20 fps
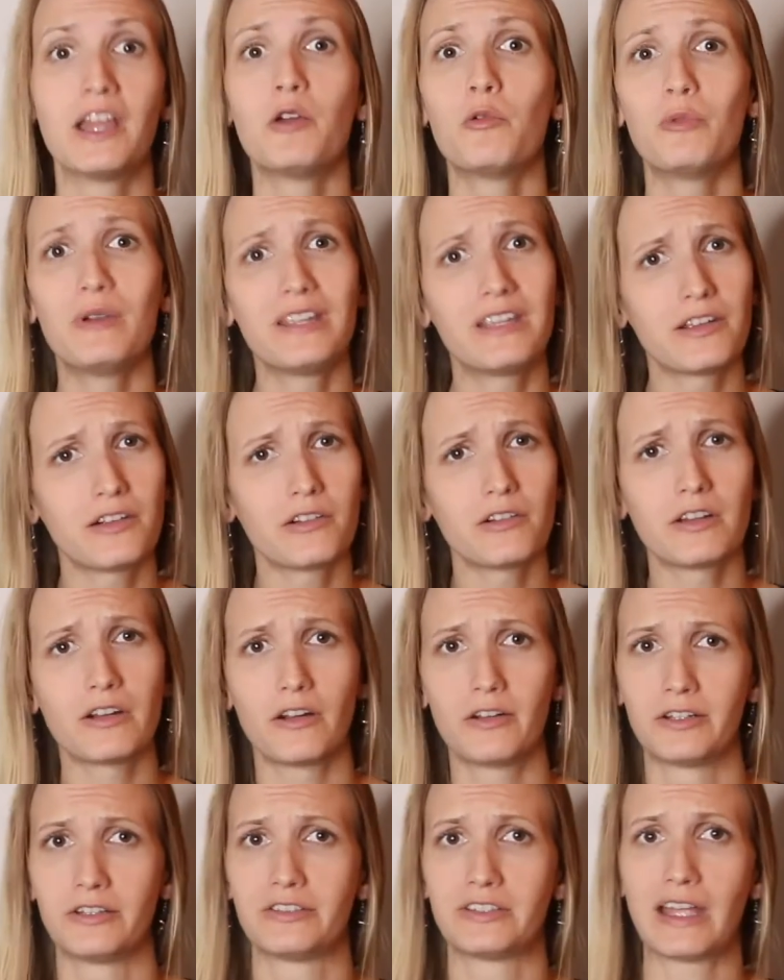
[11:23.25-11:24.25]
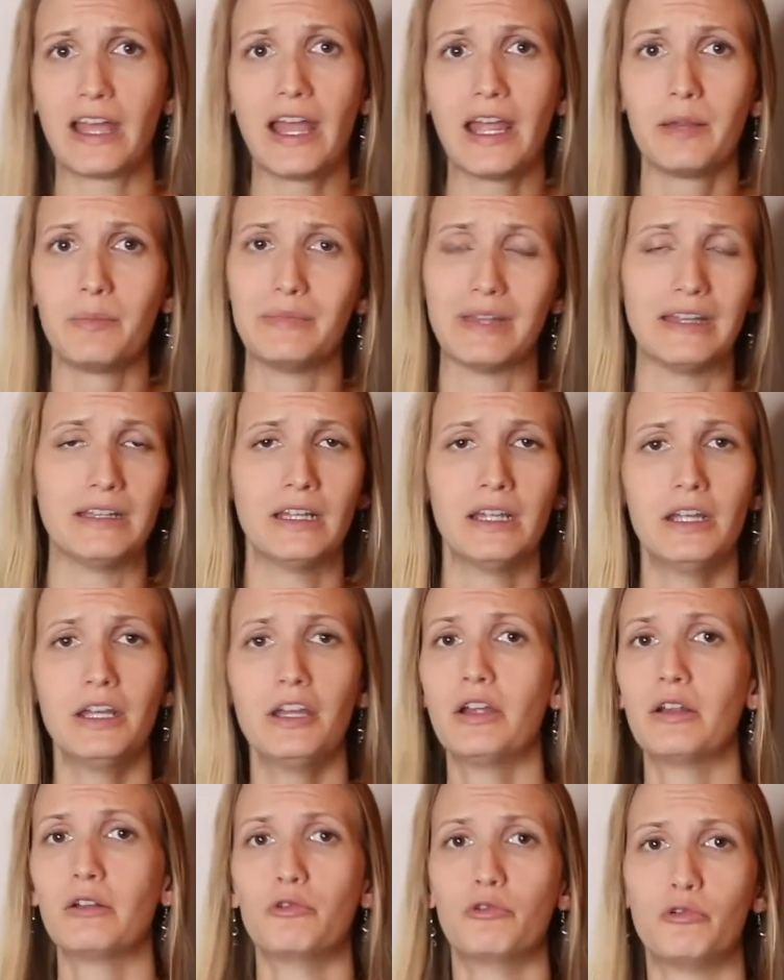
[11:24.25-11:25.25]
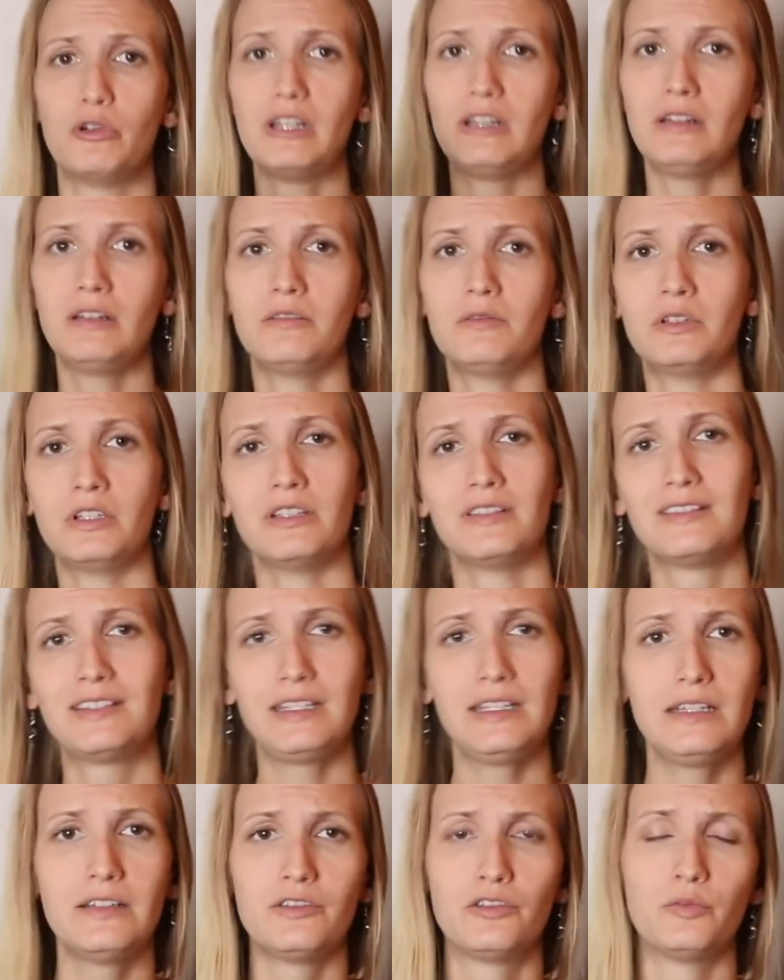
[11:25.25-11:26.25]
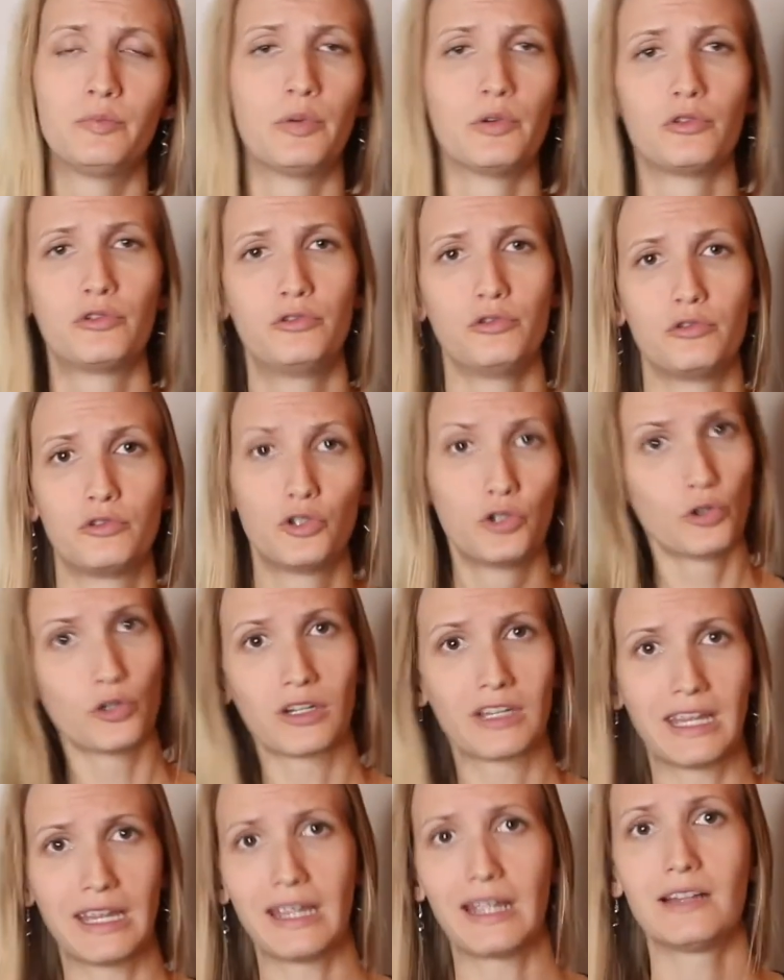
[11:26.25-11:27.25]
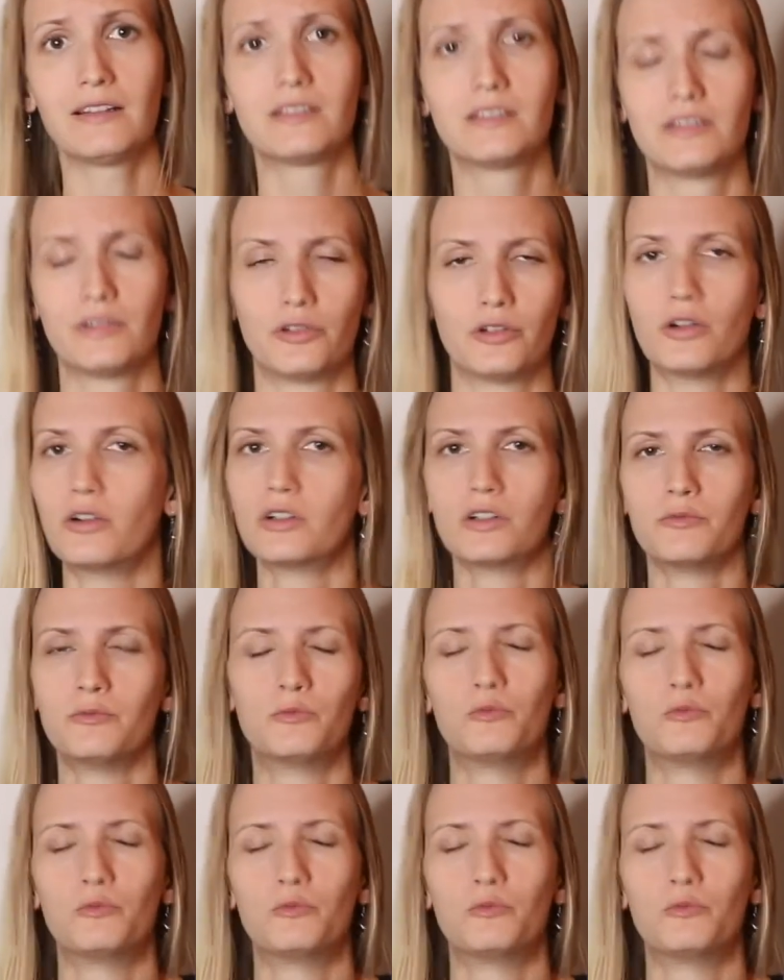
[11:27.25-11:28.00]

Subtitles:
We hear it all the time that green tea is supposed to cure cancer or